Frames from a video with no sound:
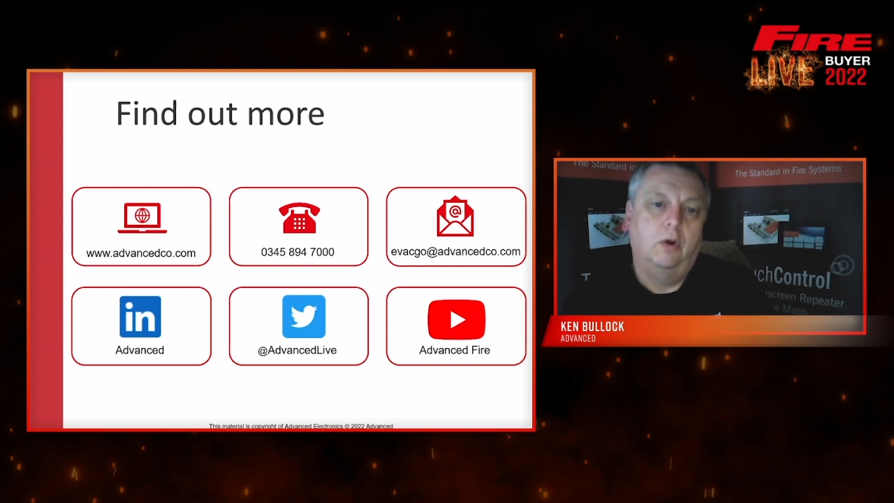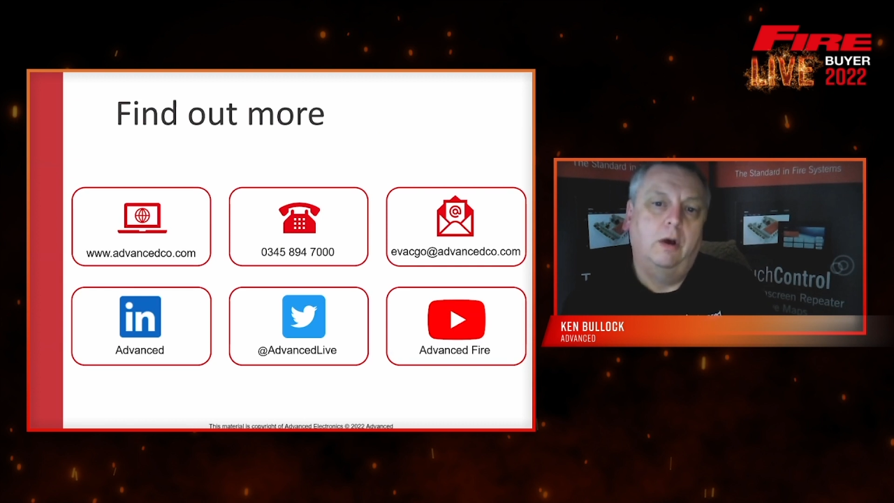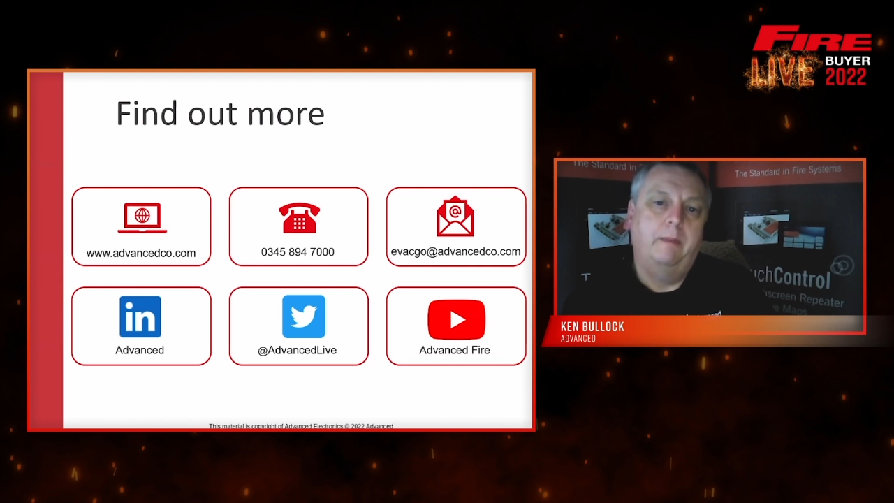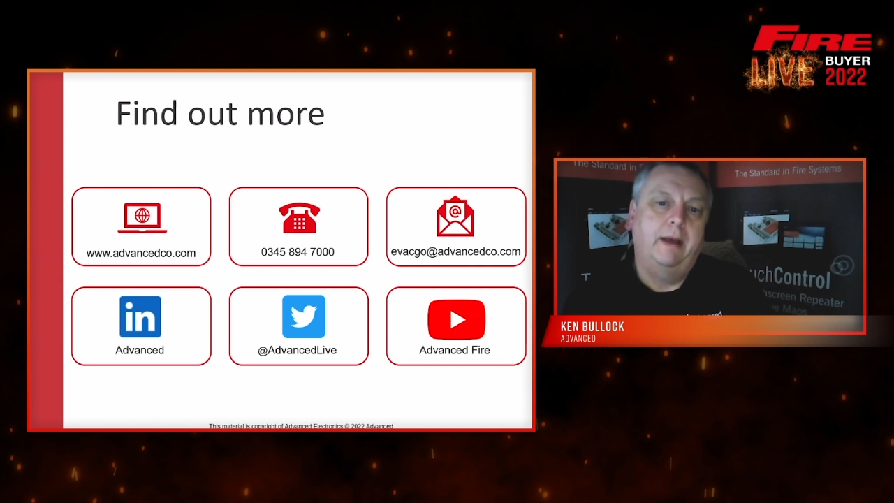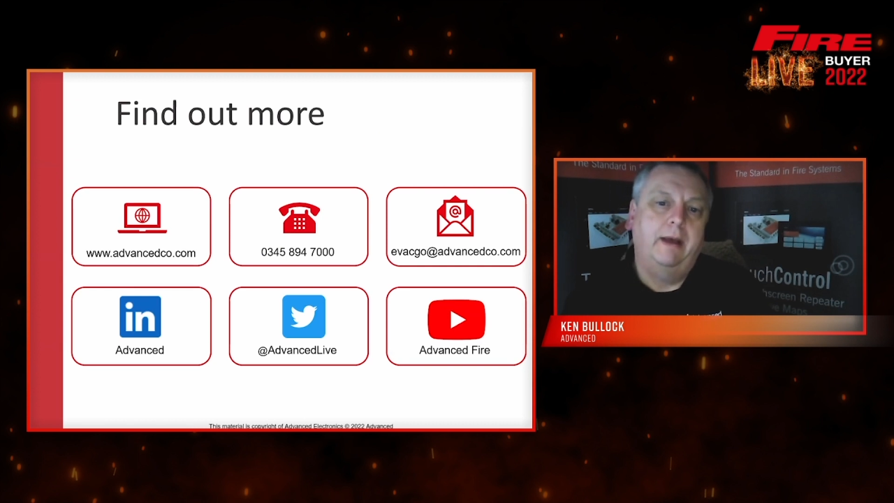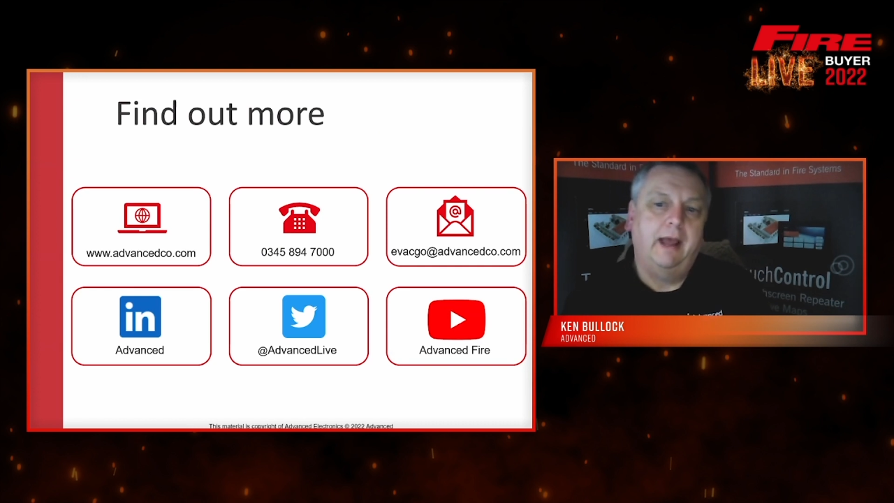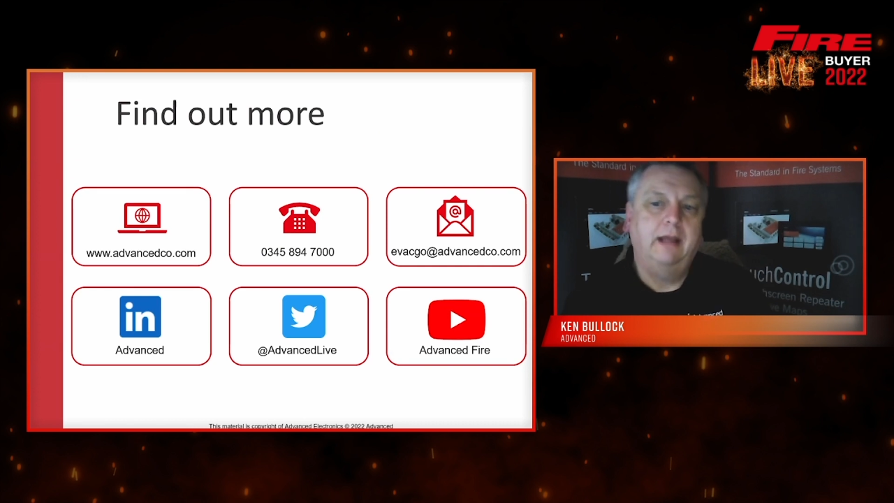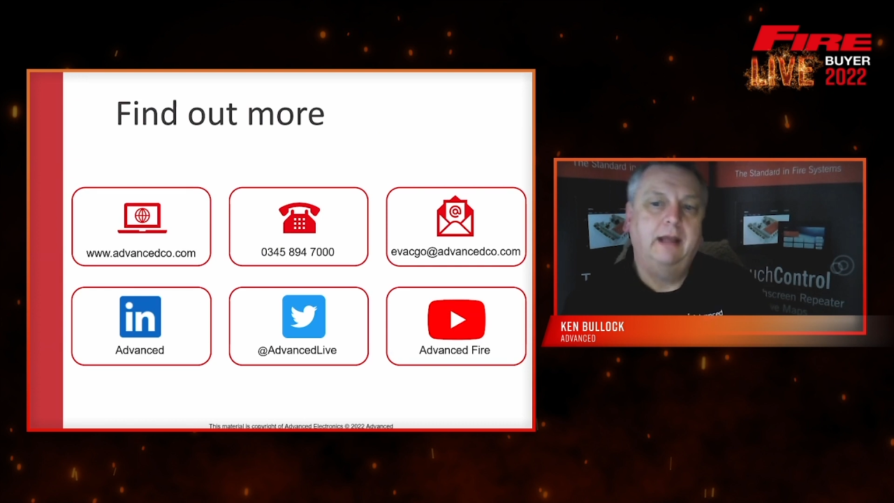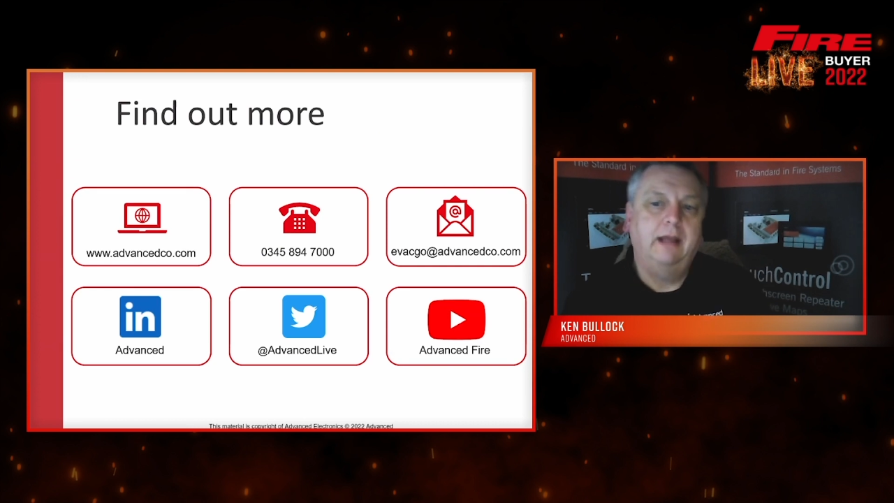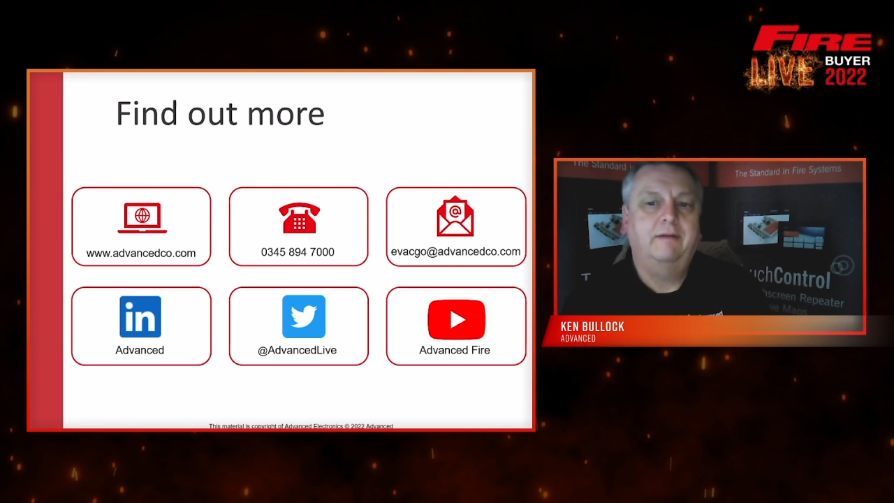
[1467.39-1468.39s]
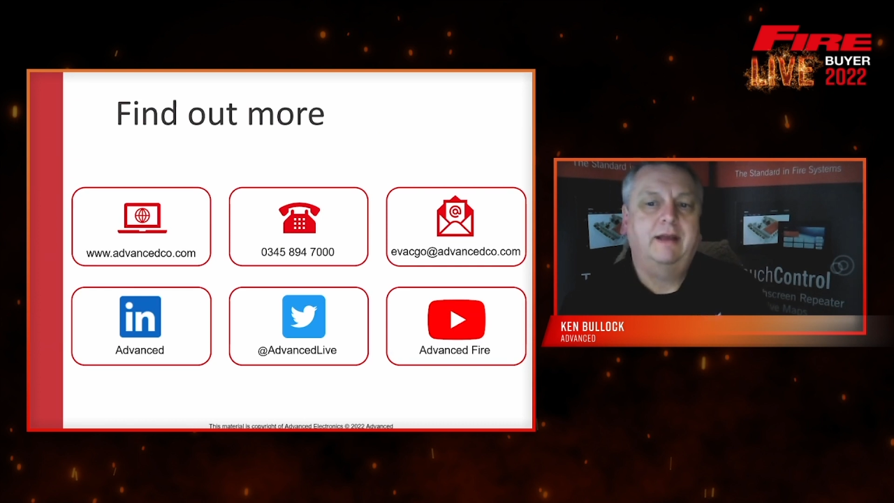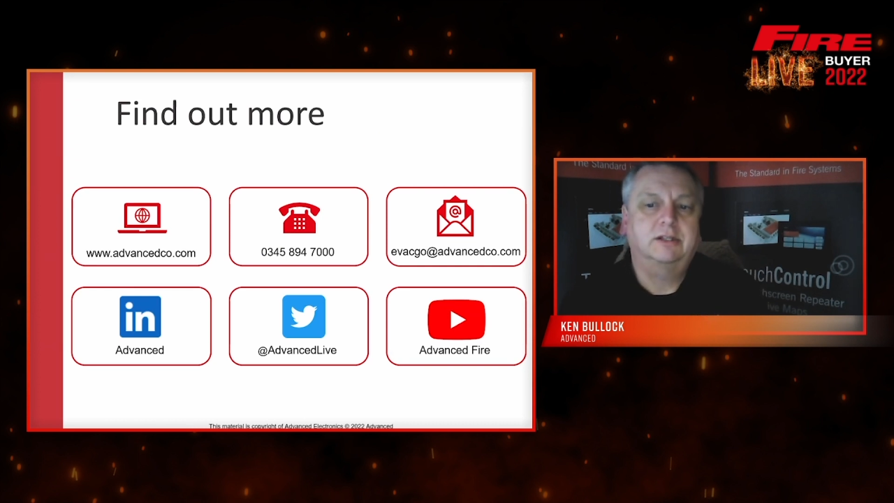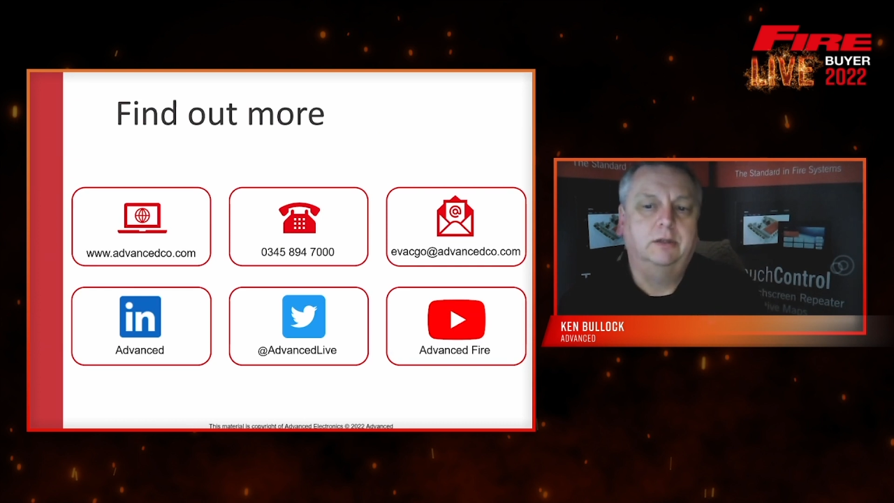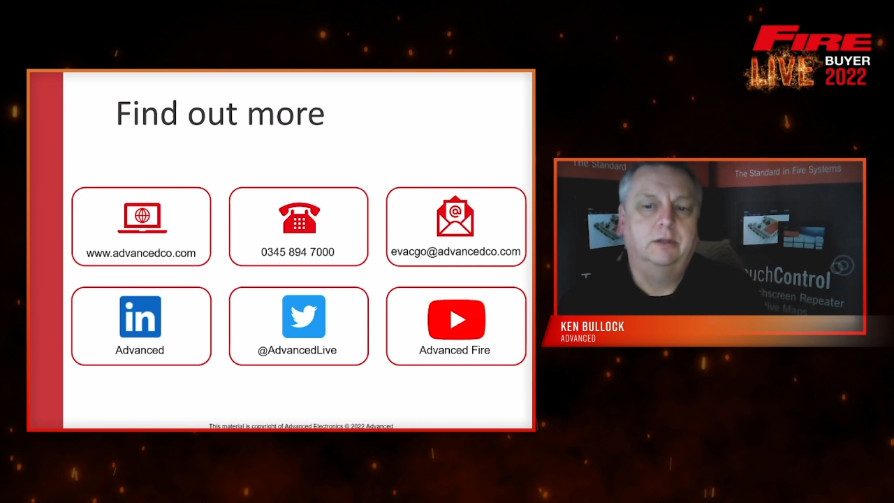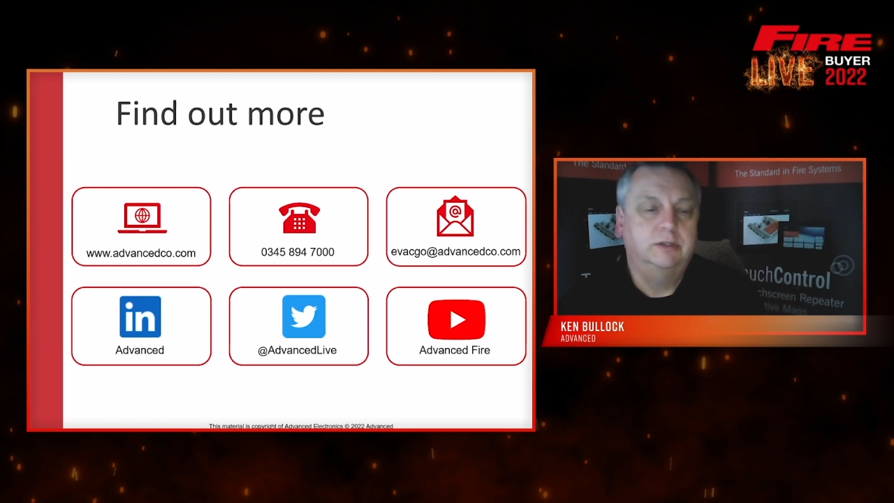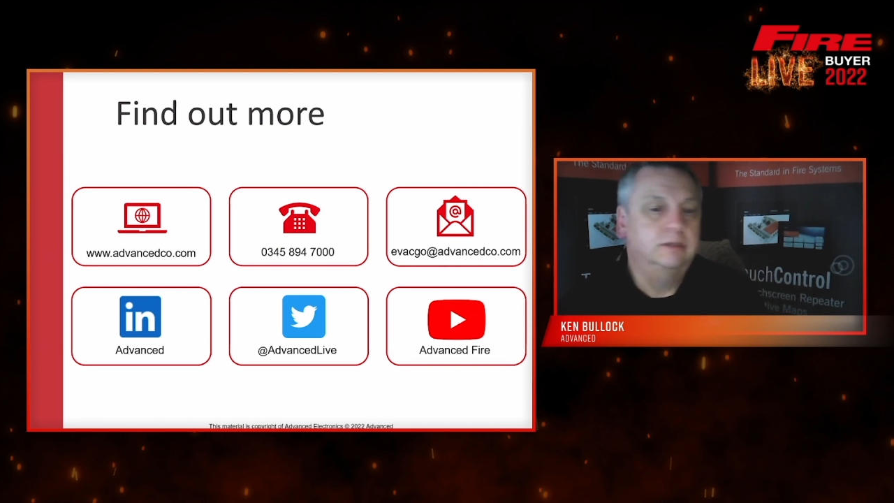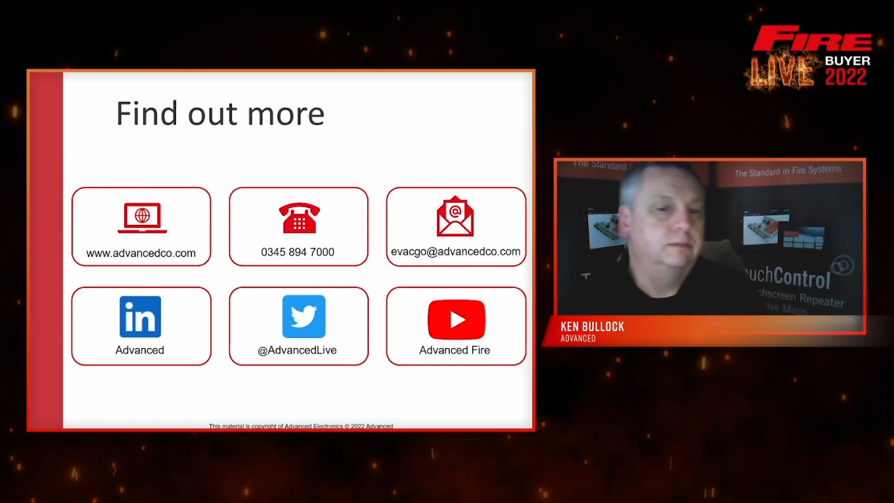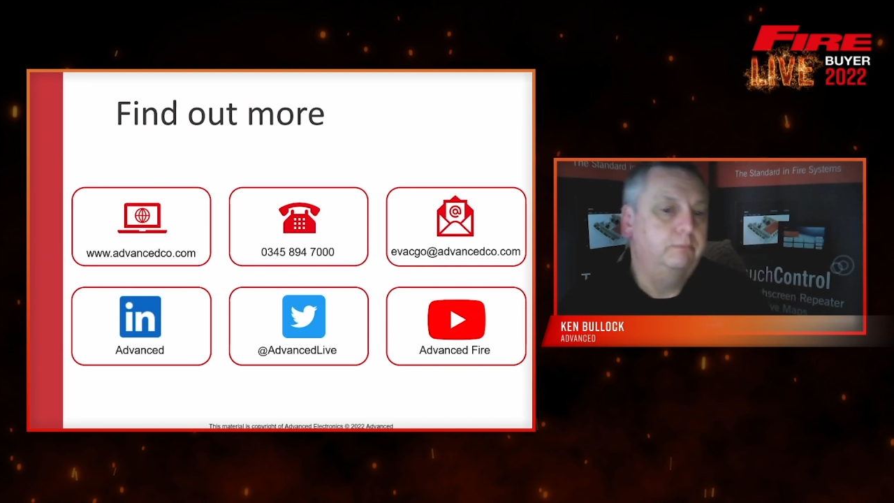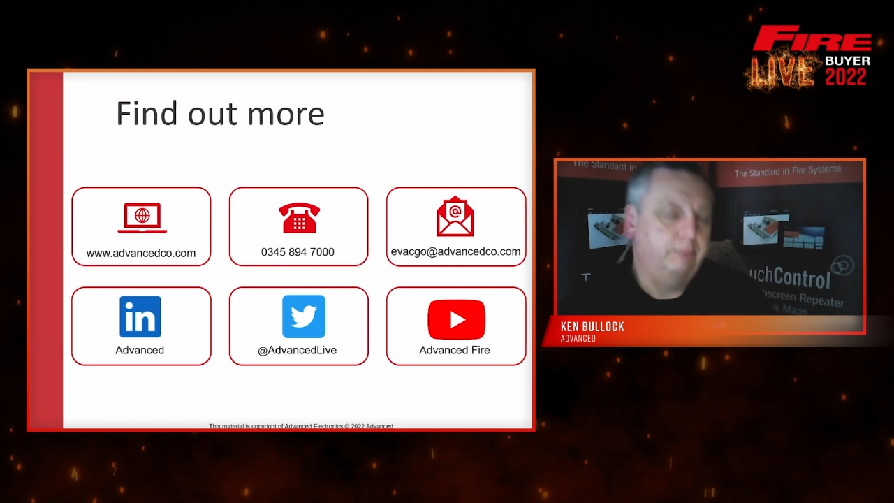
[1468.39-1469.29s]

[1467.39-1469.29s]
about any of our solutions,